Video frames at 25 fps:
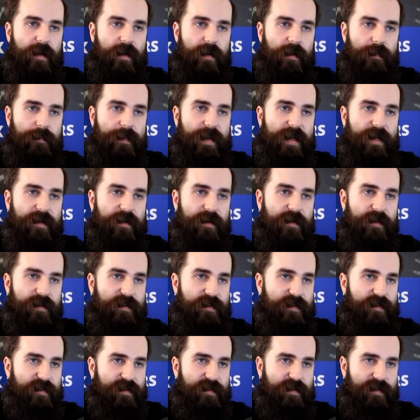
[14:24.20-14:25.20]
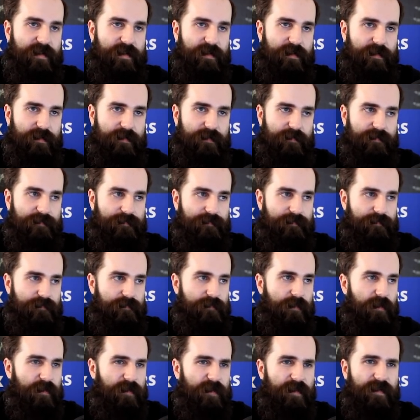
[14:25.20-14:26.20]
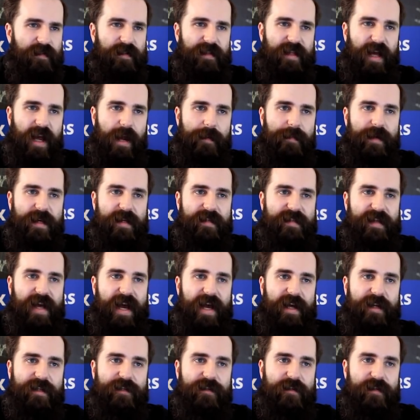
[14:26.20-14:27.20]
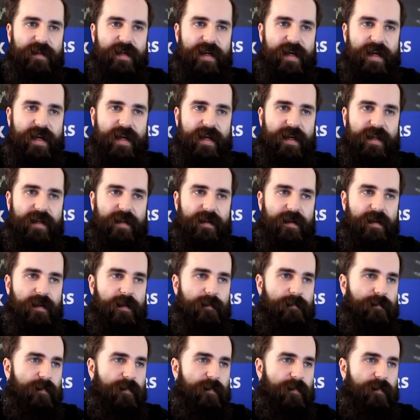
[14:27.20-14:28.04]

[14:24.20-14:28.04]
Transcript: because most of the time he's actually in